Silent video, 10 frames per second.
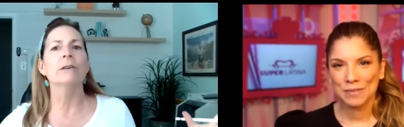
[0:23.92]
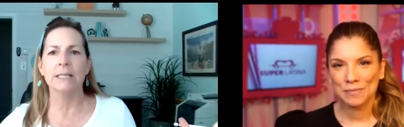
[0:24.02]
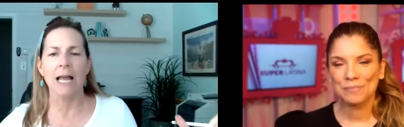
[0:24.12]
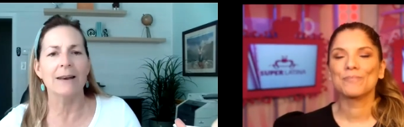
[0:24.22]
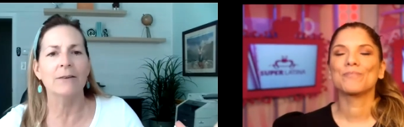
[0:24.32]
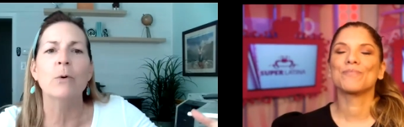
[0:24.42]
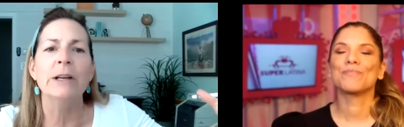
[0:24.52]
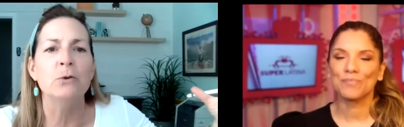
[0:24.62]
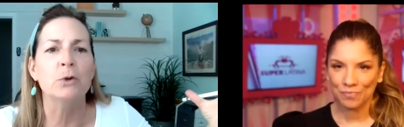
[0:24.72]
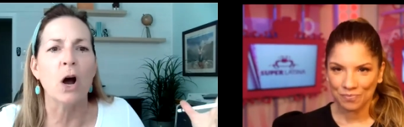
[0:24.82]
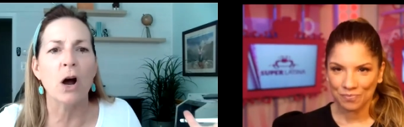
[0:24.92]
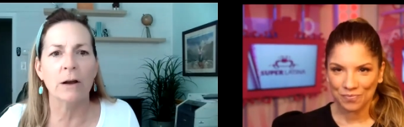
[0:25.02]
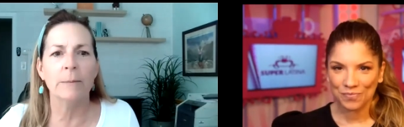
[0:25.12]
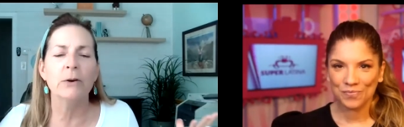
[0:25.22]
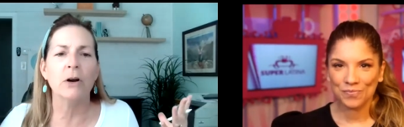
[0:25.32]
Speaker 1: is kind of what you talk
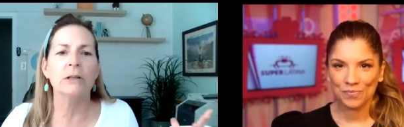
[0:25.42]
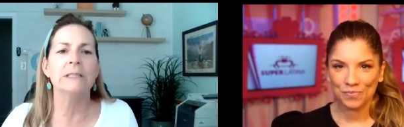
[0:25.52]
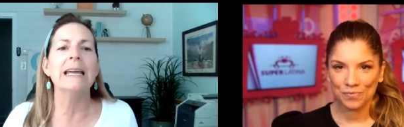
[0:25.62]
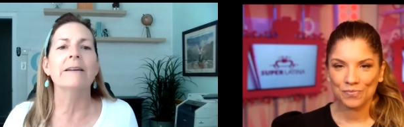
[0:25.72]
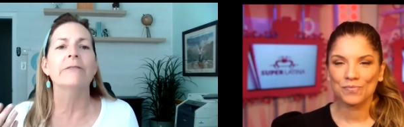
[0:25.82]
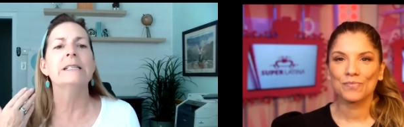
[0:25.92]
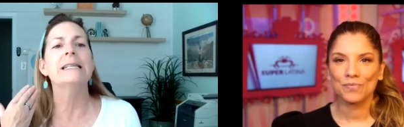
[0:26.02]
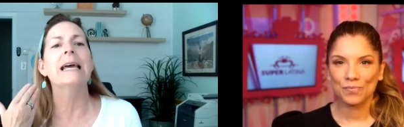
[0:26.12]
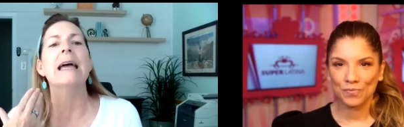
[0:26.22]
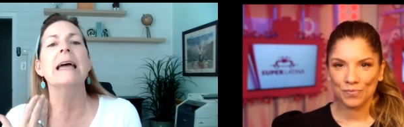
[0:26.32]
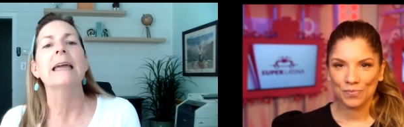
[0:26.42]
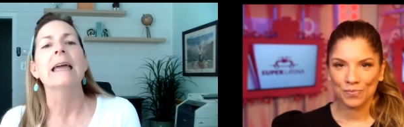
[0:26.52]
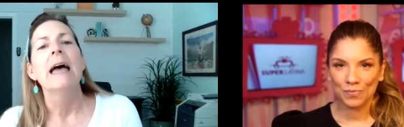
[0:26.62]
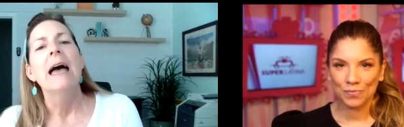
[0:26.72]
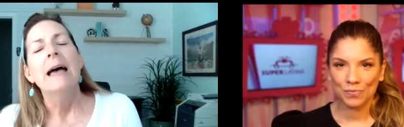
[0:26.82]
about all day, every day.
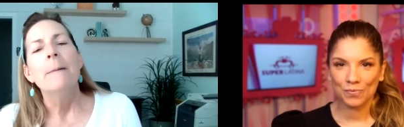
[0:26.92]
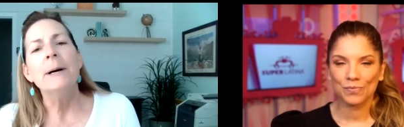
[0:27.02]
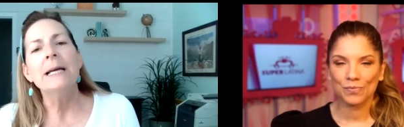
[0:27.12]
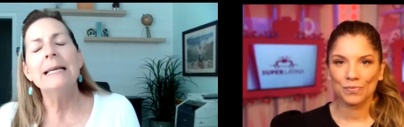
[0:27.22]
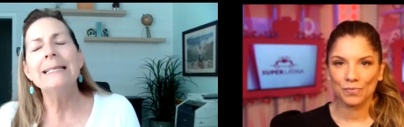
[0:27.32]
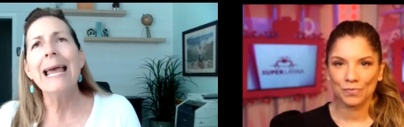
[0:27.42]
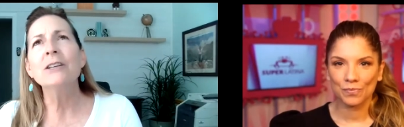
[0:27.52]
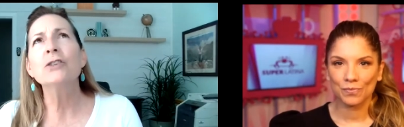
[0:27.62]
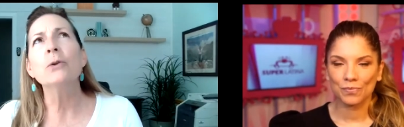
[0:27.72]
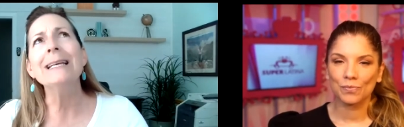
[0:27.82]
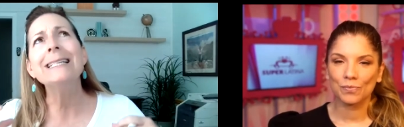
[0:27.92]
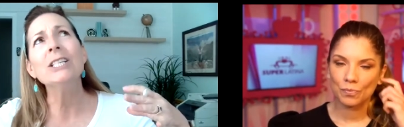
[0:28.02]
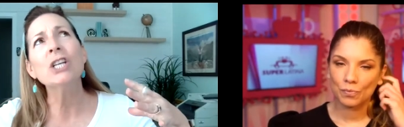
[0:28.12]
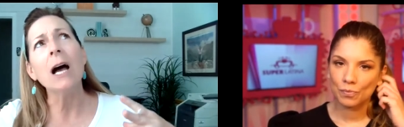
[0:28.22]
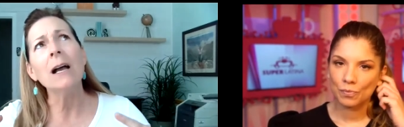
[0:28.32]
But so let's
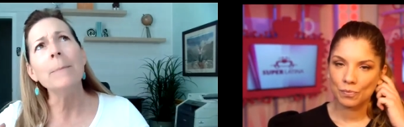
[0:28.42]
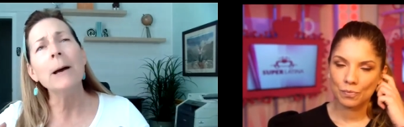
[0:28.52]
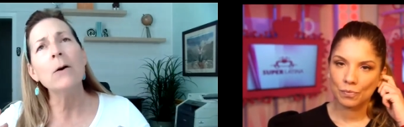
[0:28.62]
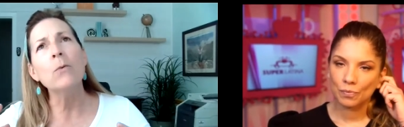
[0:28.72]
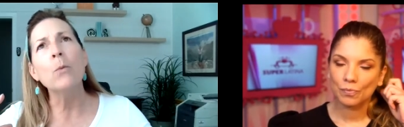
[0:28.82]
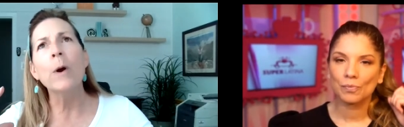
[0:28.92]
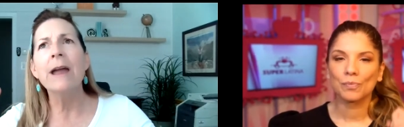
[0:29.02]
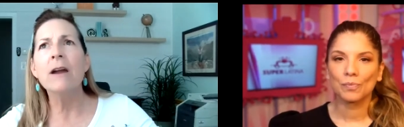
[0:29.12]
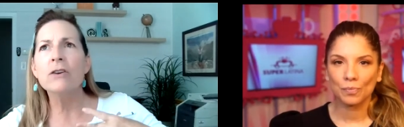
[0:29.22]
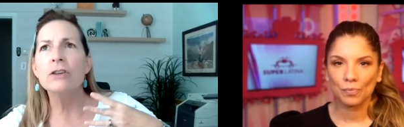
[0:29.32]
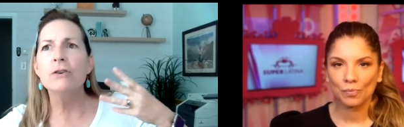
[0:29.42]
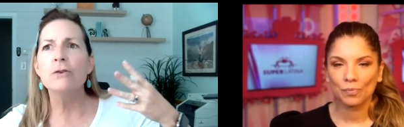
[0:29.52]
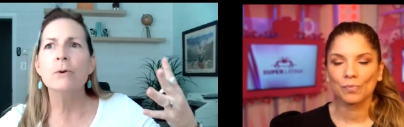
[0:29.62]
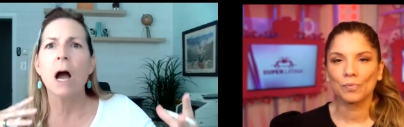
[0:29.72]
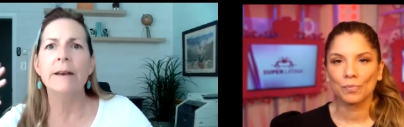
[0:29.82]
talk about where
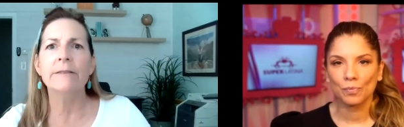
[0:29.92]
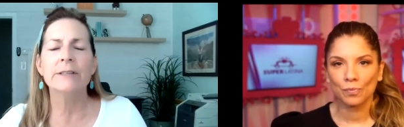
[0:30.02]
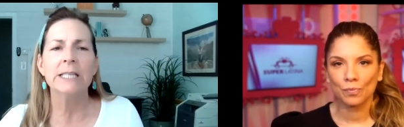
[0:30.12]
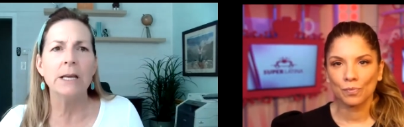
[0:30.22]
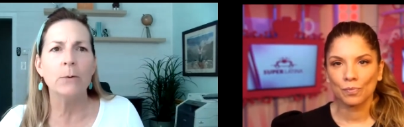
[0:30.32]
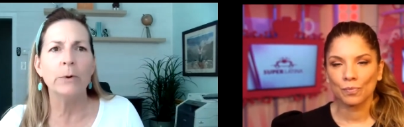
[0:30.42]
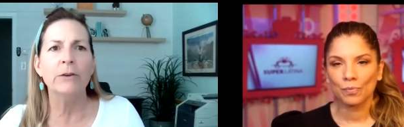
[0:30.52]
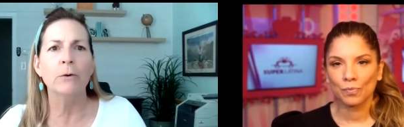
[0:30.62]
you kind of sit with